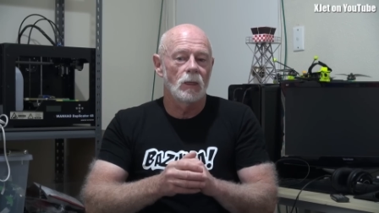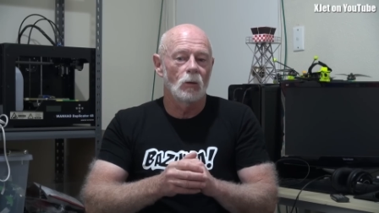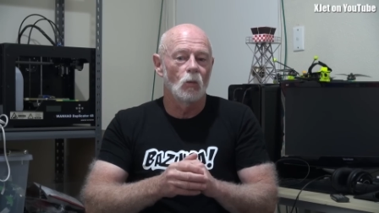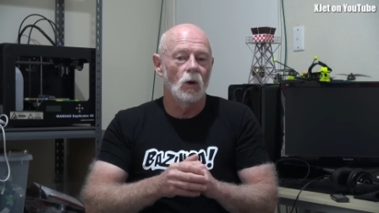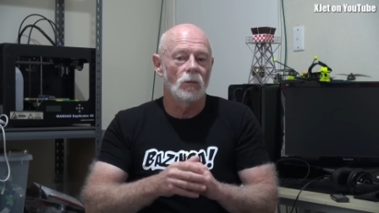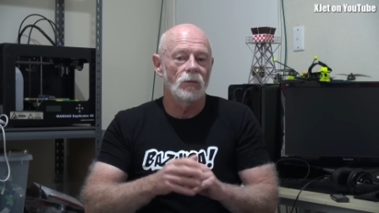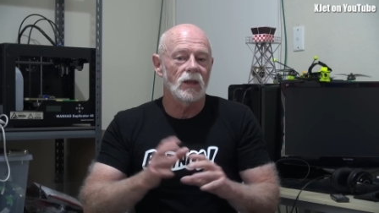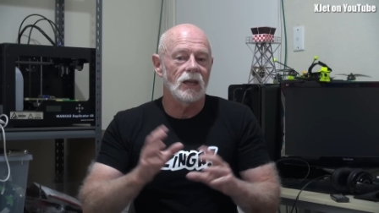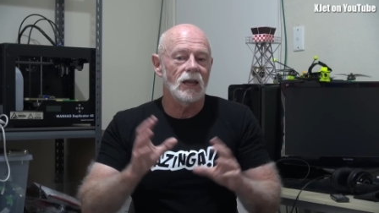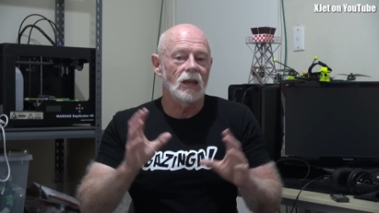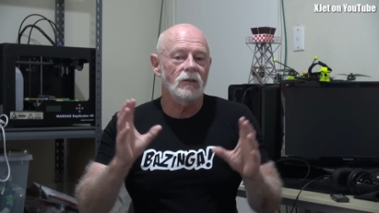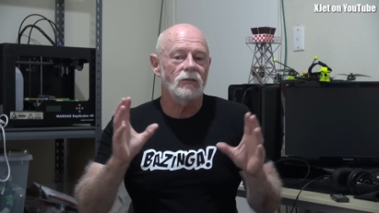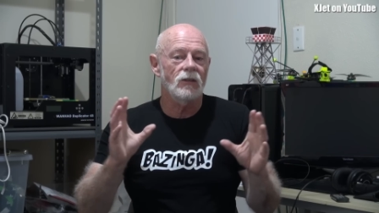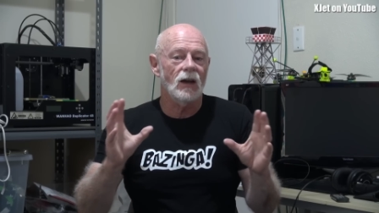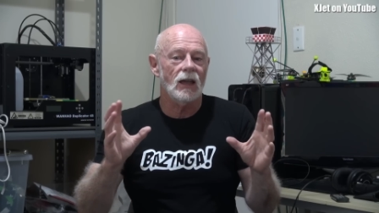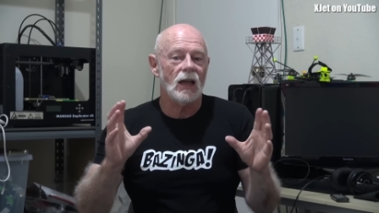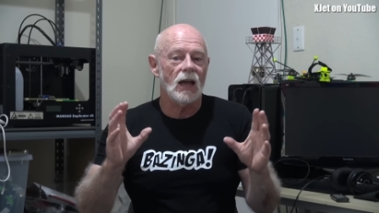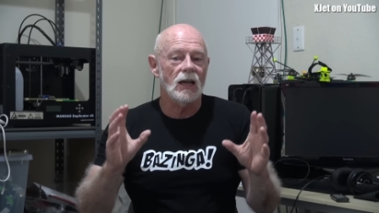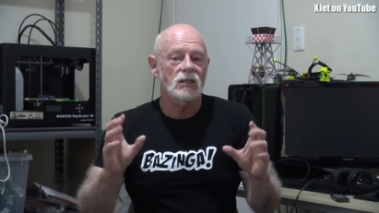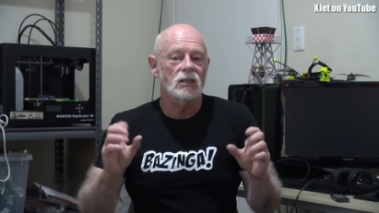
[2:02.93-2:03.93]
What the
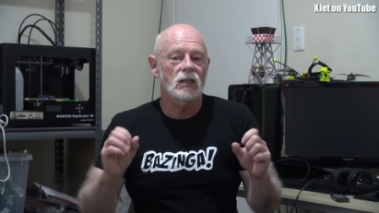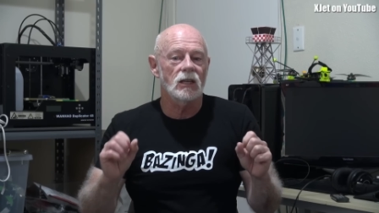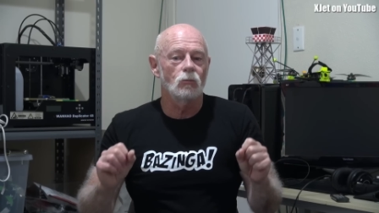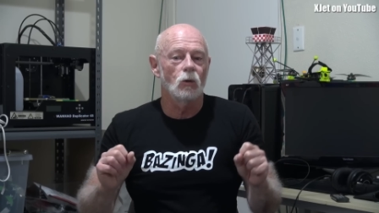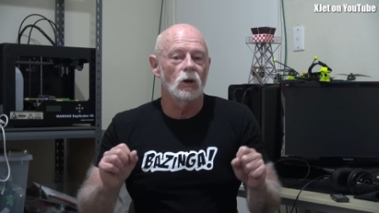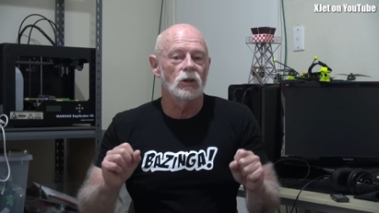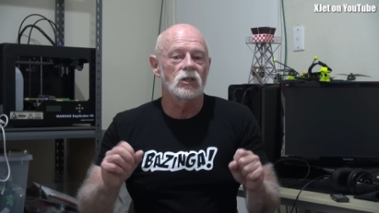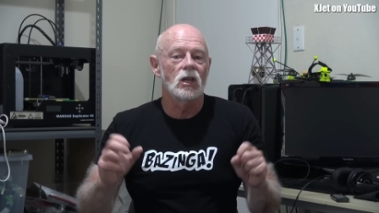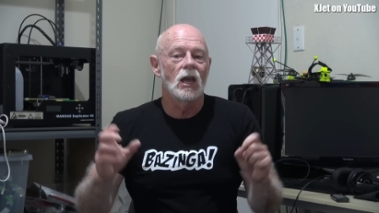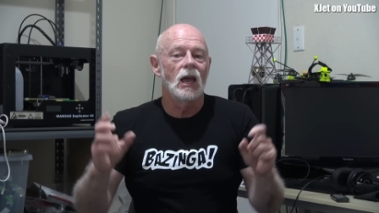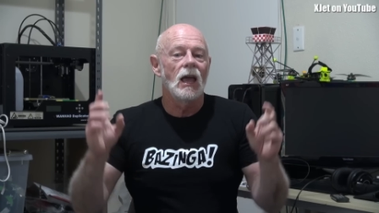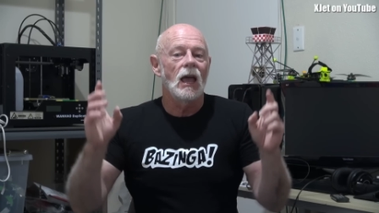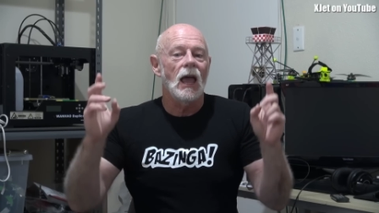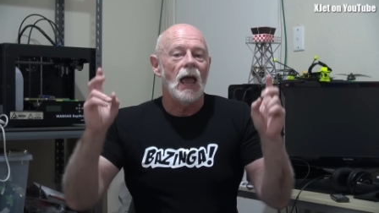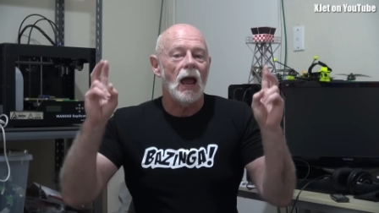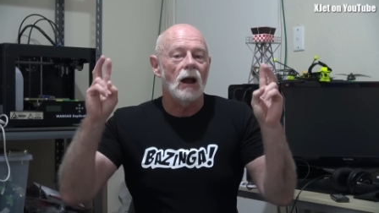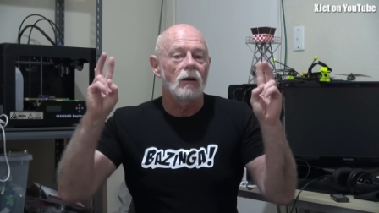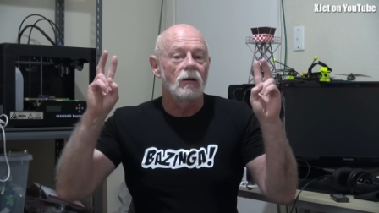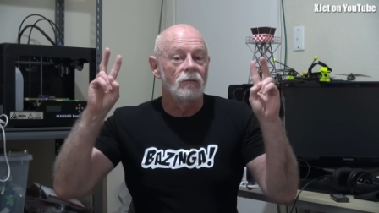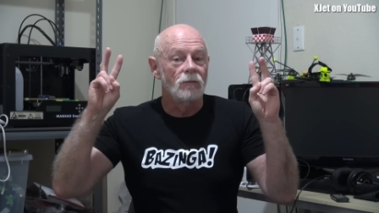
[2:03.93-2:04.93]
FAA said was
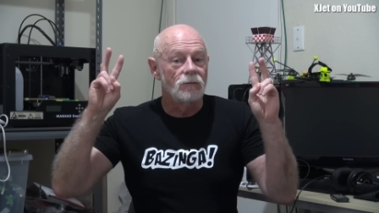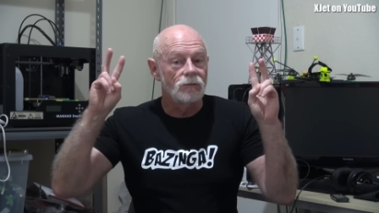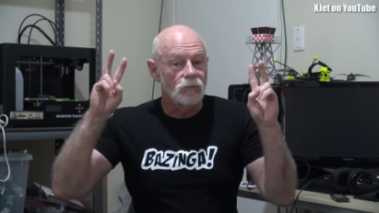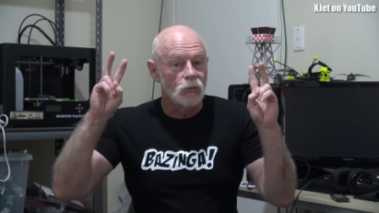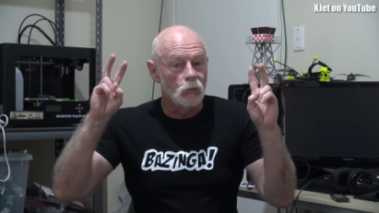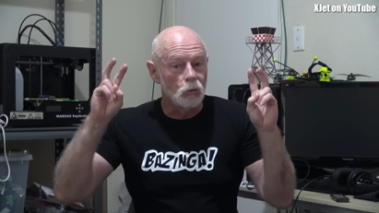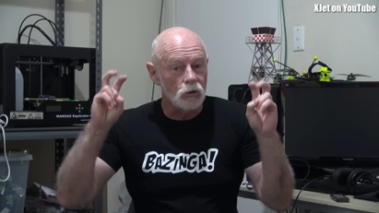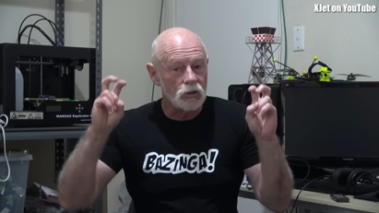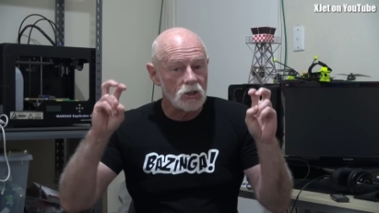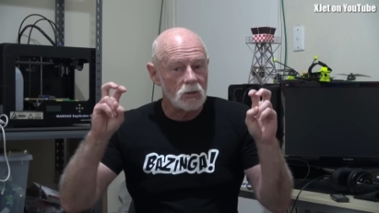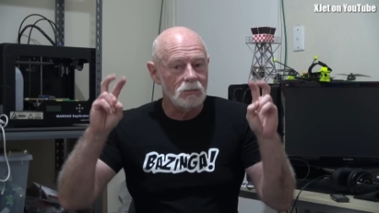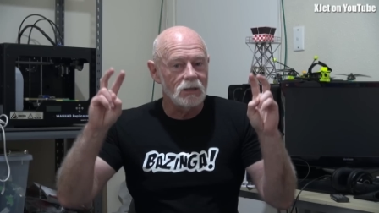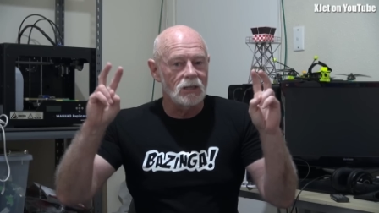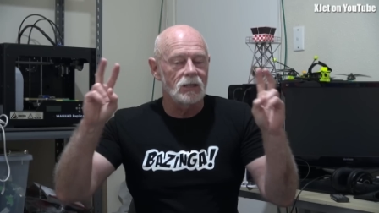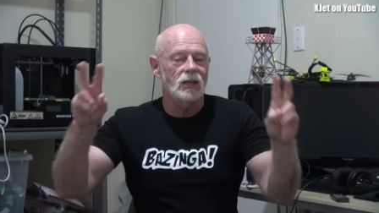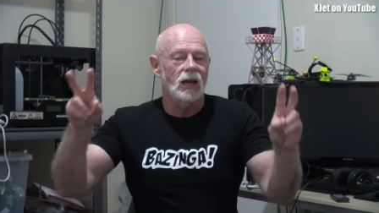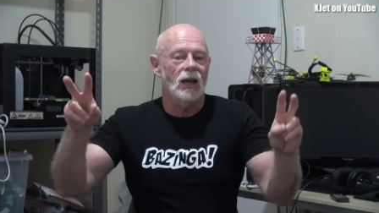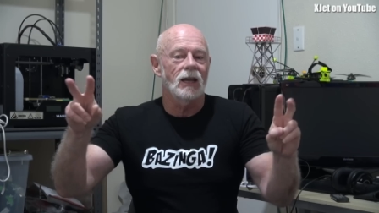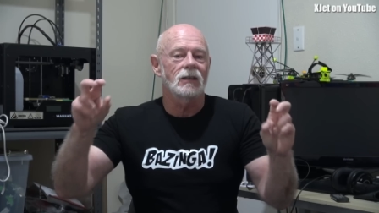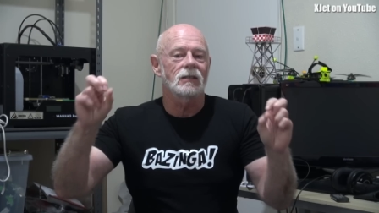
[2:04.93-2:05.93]
our
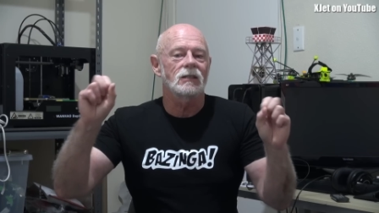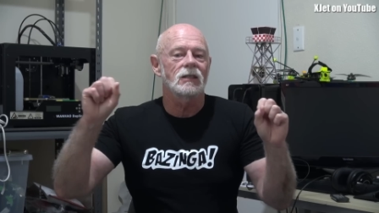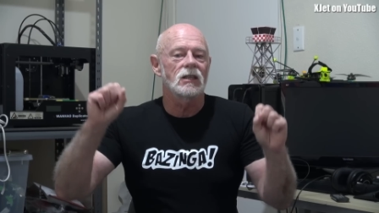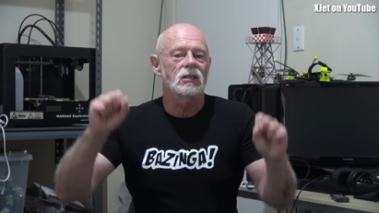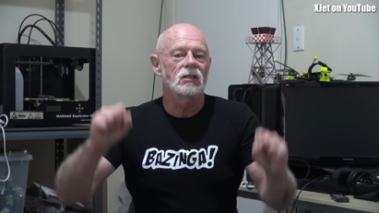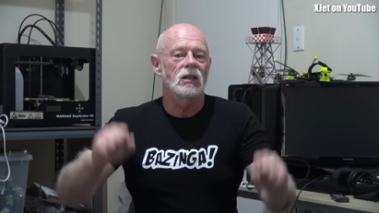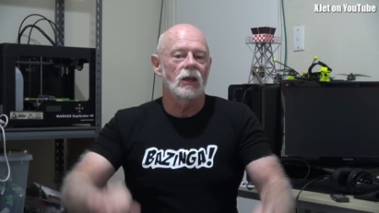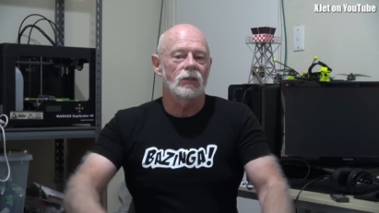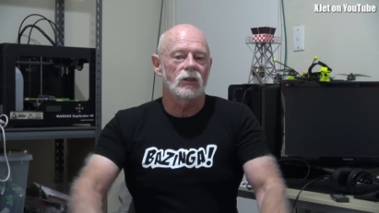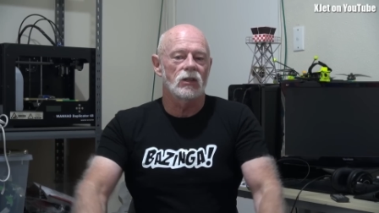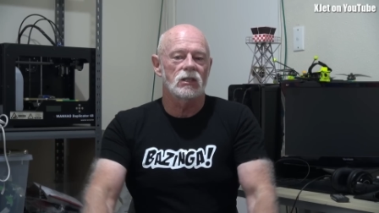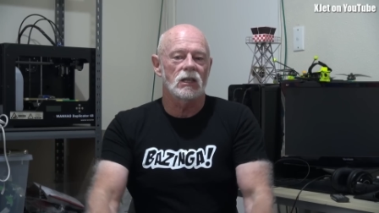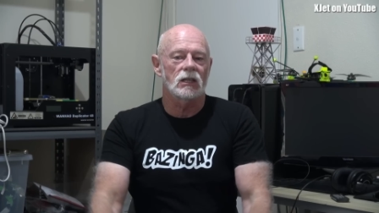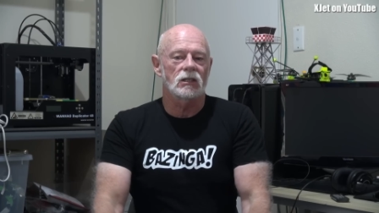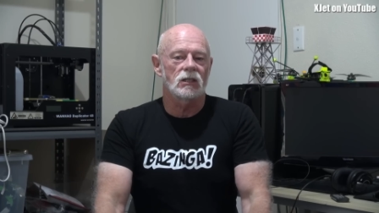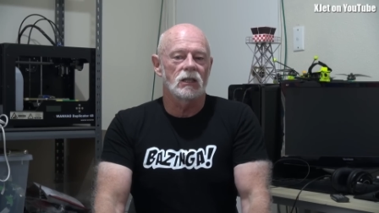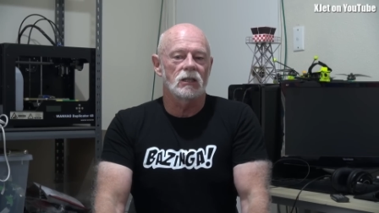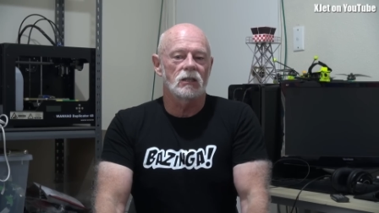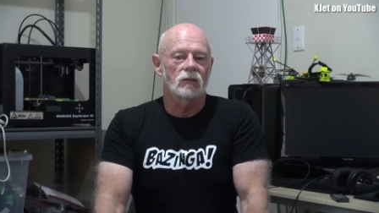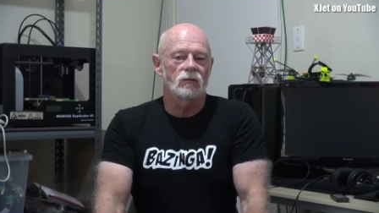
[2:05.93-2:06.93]
enforcement date is now the
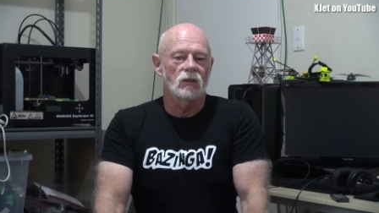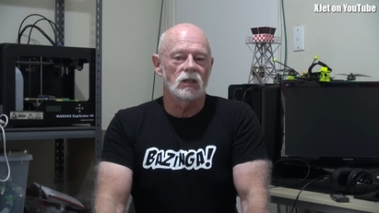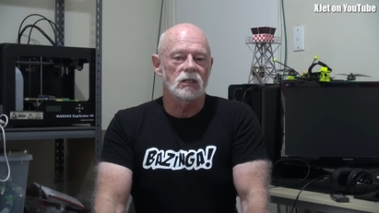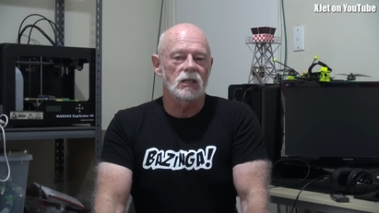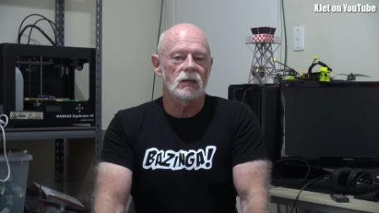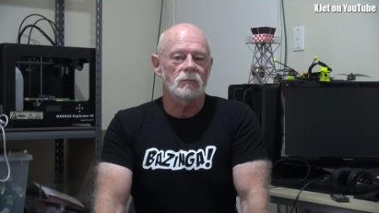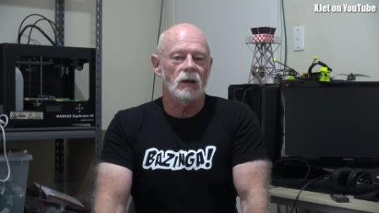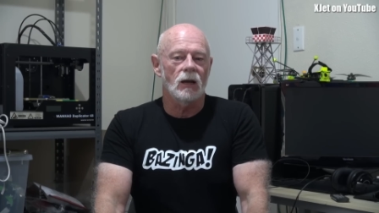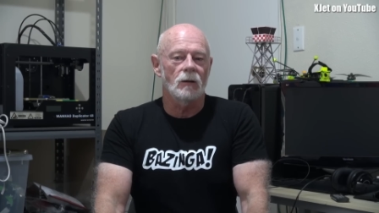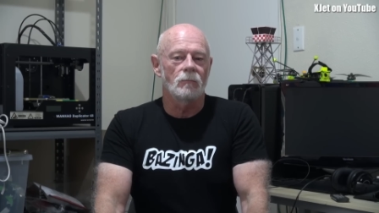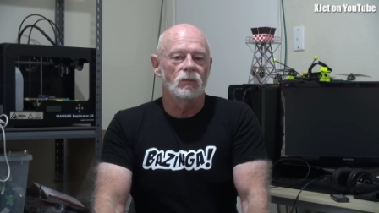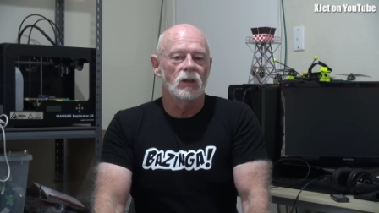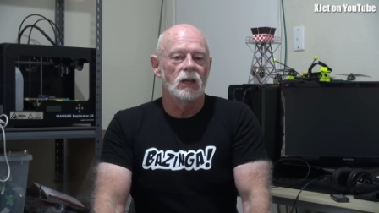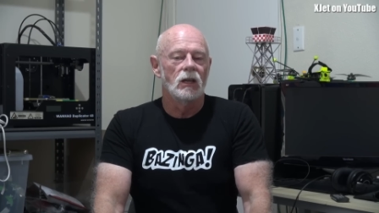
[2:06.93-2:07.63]
16th of December.